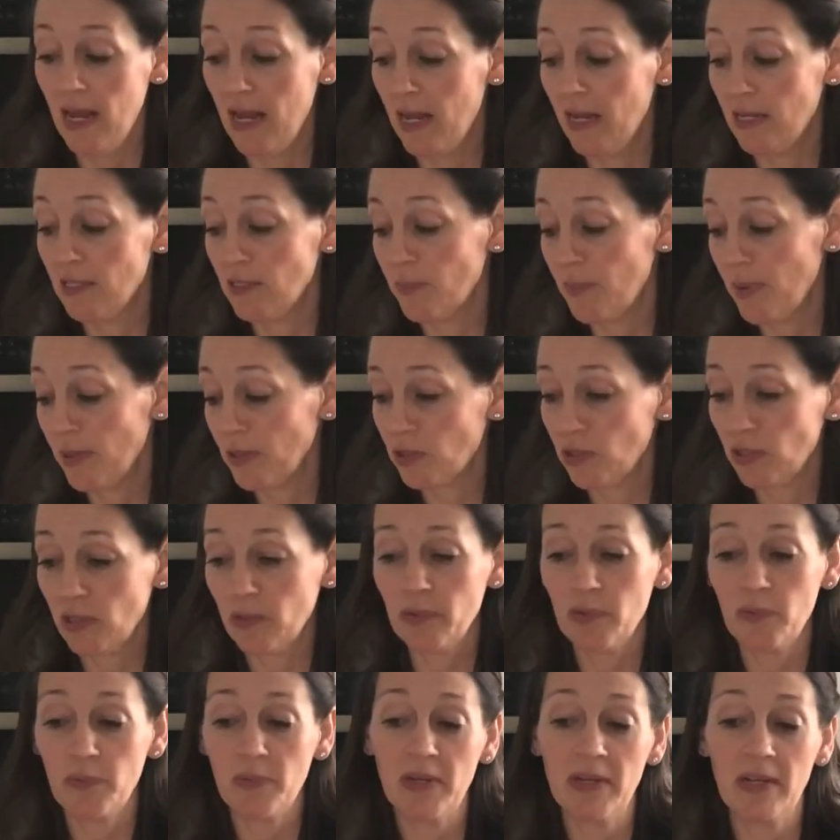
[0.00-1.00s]
especially
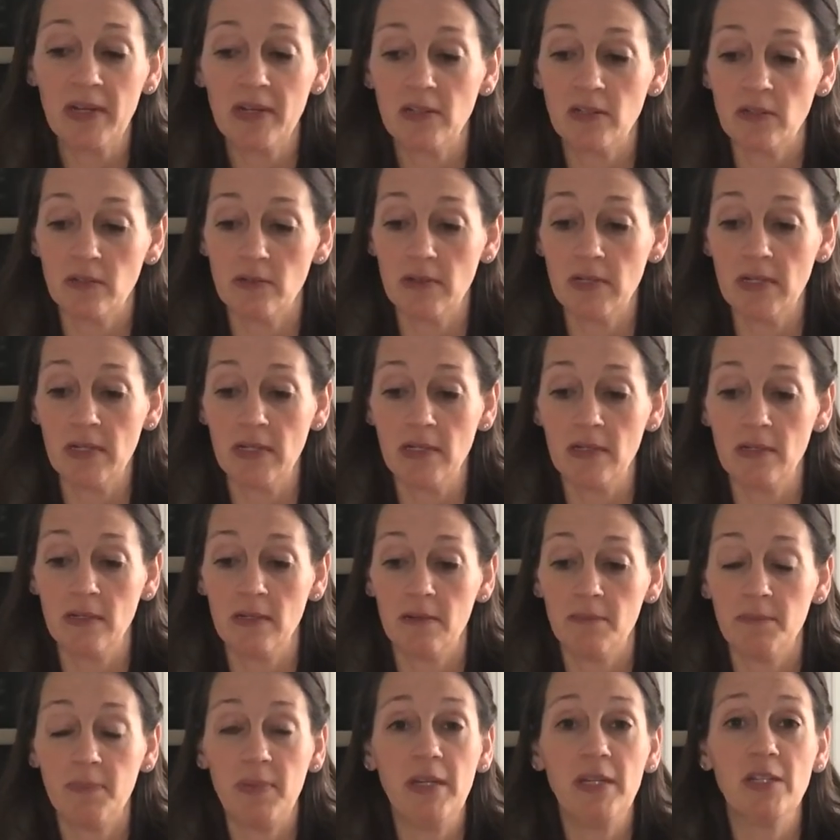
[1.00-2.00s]
when we get doing
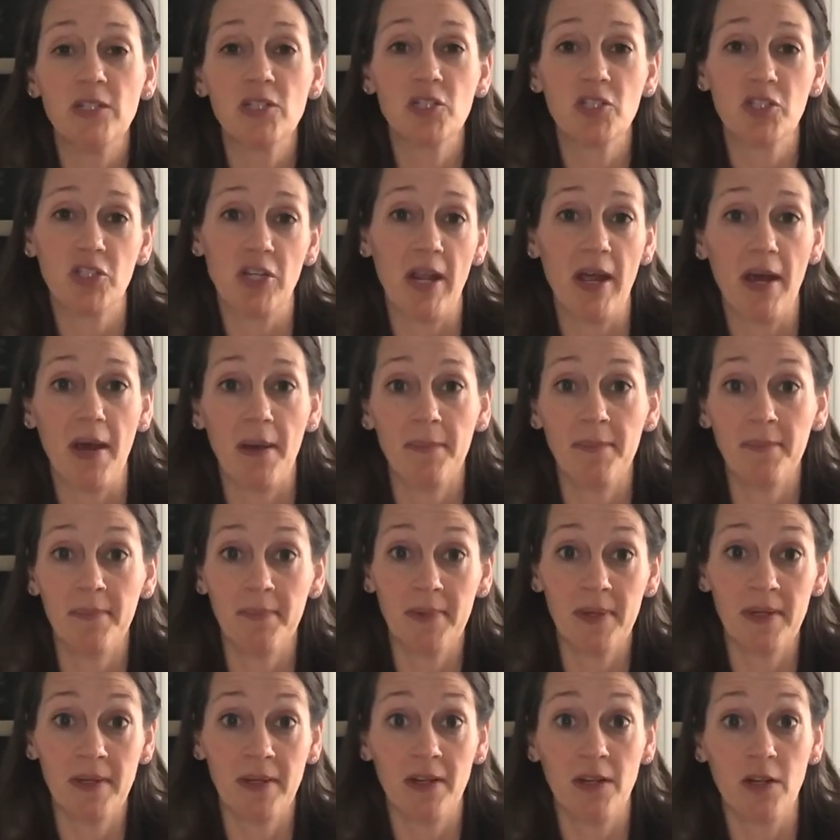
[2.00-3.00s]
peach jam
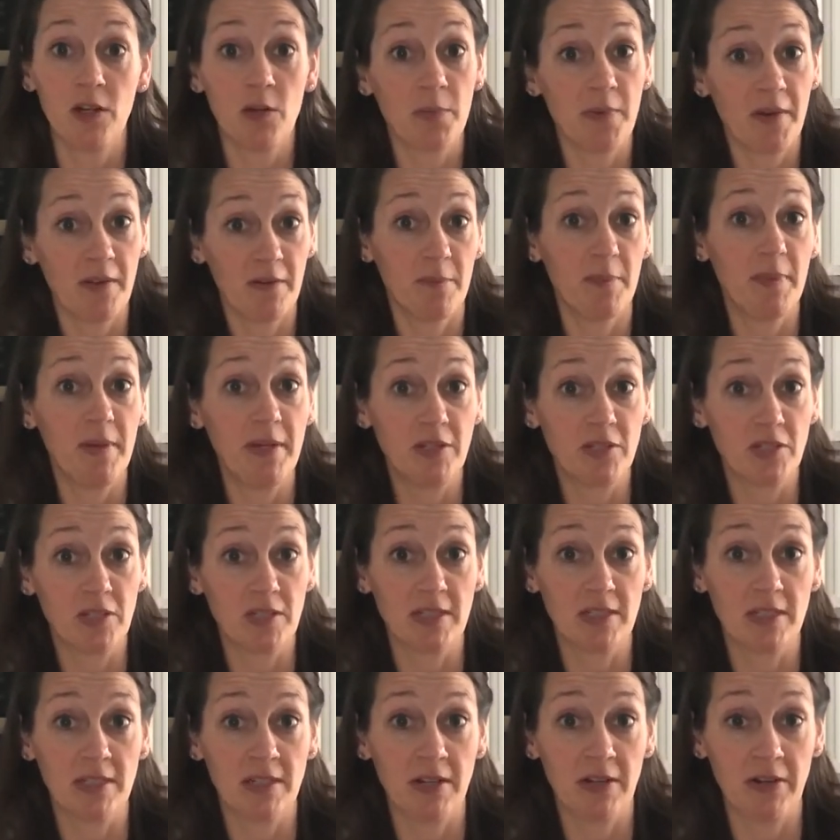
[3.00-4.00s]
in here and we have
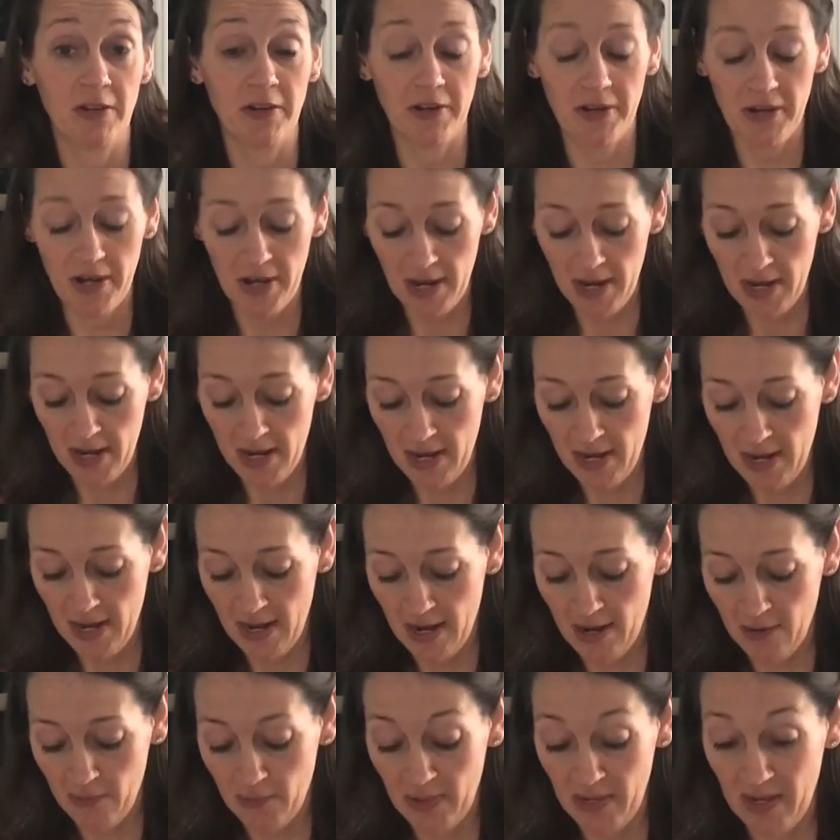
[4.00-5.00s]
peaches in here,
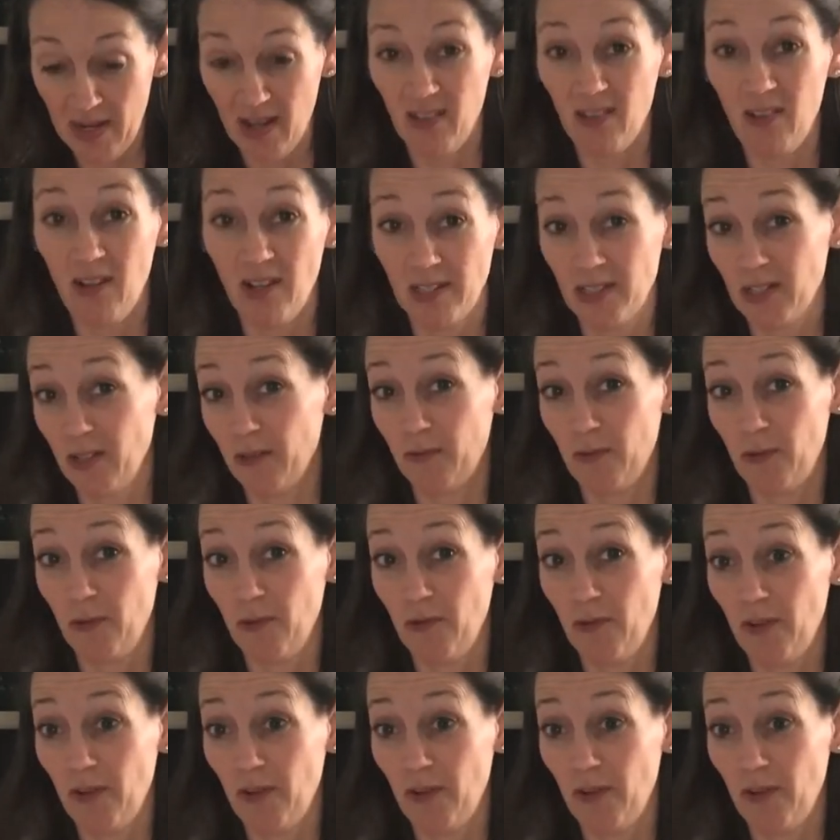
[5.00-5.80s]
we get lots of fruit